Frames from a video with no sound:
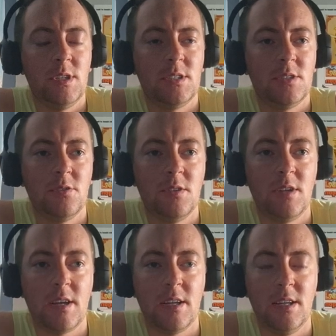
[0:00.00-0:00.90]
It's
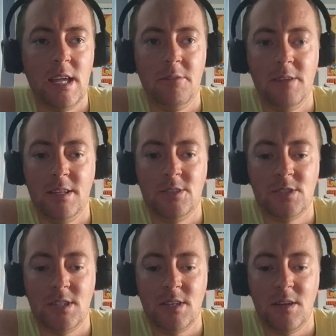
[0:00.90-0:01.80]
I can hear it in
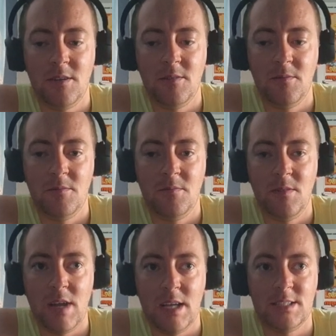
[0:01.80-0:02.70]
just
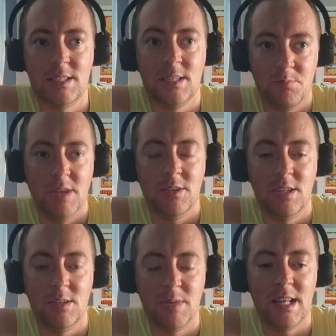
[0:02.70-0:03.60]
as this
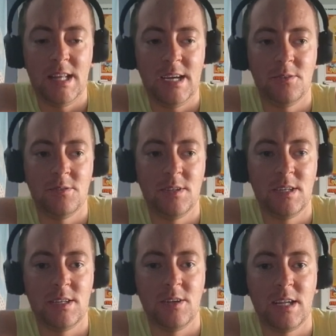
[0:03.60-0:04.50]
building bit now,
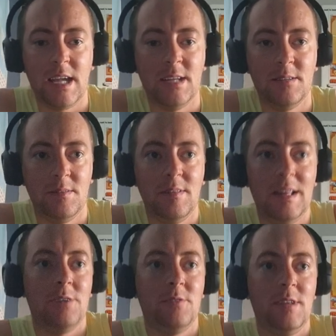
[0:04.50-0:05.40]
getting
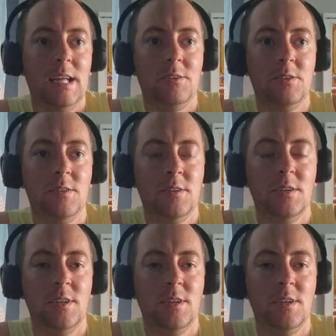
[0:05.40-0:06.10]
louder and louder.